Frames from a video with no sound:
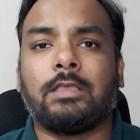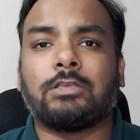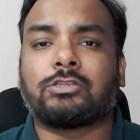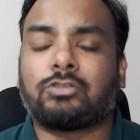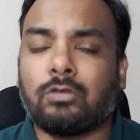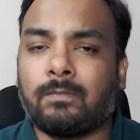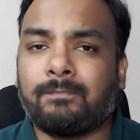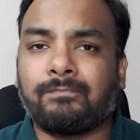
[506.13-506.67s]

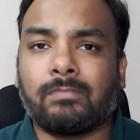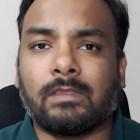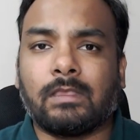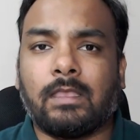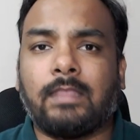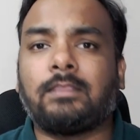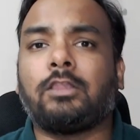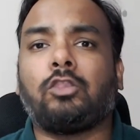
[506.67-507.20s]
So
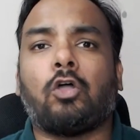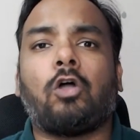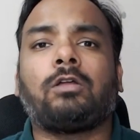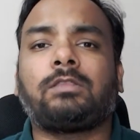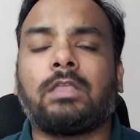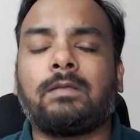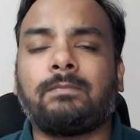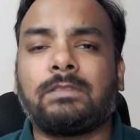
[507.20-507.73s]
in the long
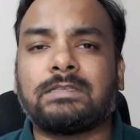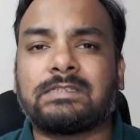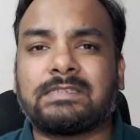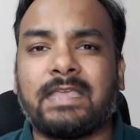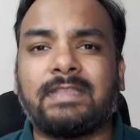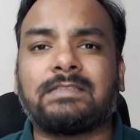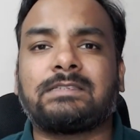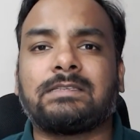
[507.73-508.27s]
term, the
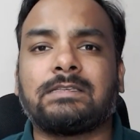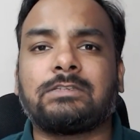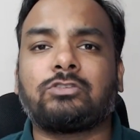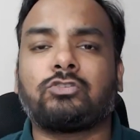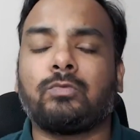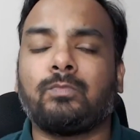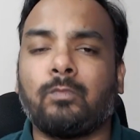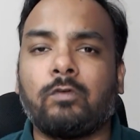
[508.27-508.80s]
sense is
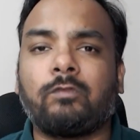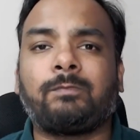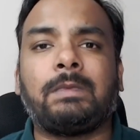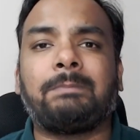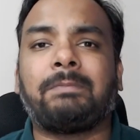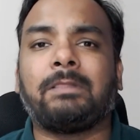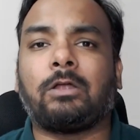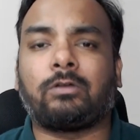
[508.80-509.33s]
to move
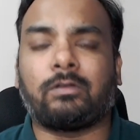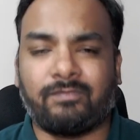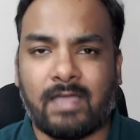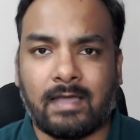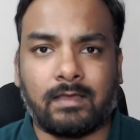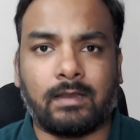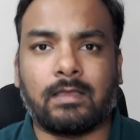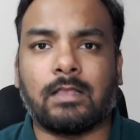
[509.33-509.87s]
people out of
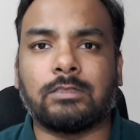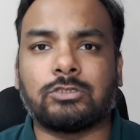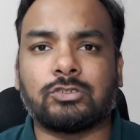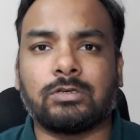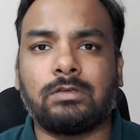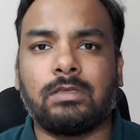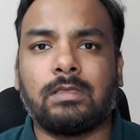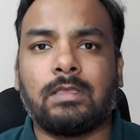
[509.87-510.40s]

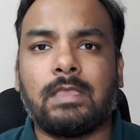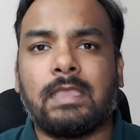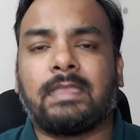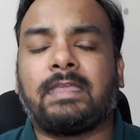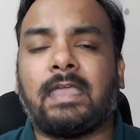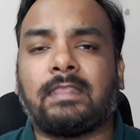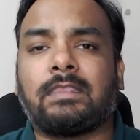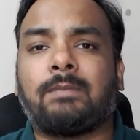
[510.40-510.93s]
agriculture,
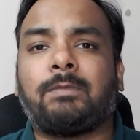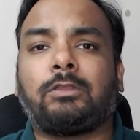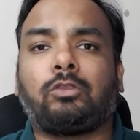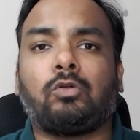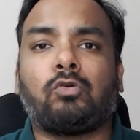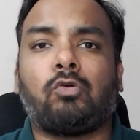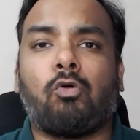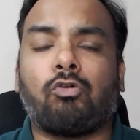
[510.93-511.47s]
get them
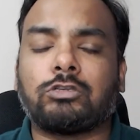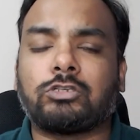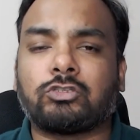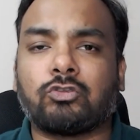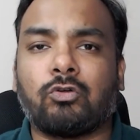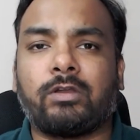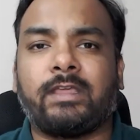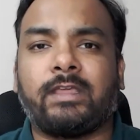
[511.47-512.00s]
into cold
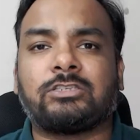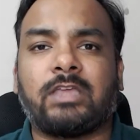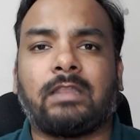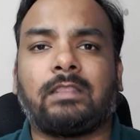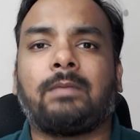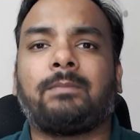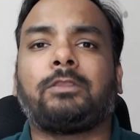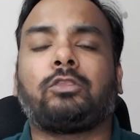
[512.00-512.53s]
storage,
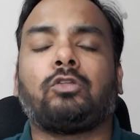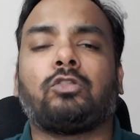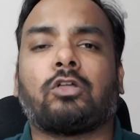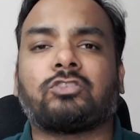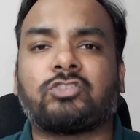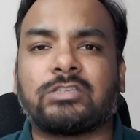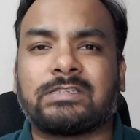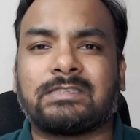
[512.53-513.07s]
get them into
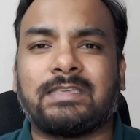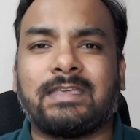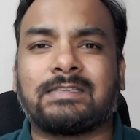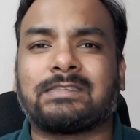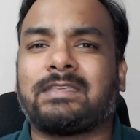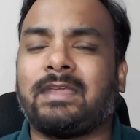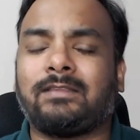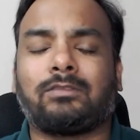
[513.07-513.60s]

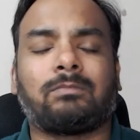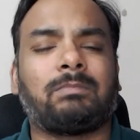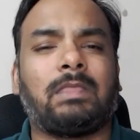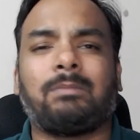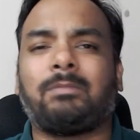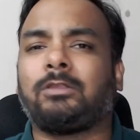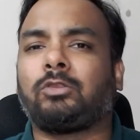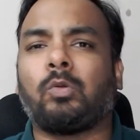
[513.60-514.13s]
logistics, get
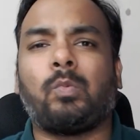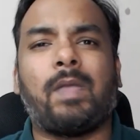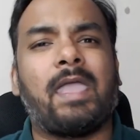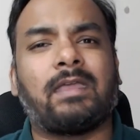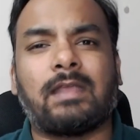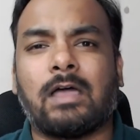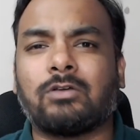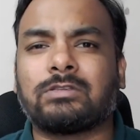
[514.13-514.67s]
them into
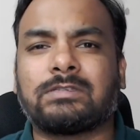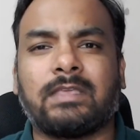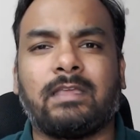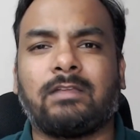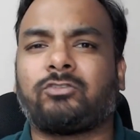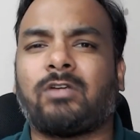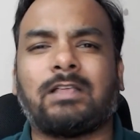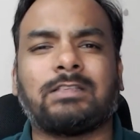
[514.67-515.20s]

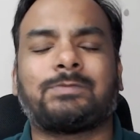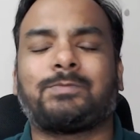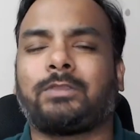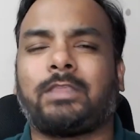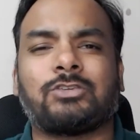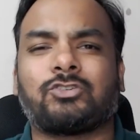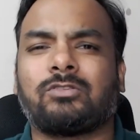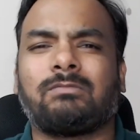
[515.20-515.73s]
warehousing,
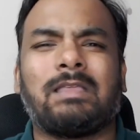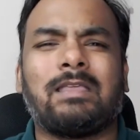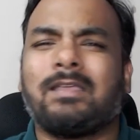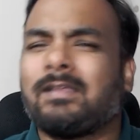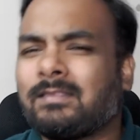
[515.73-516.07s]
transportation.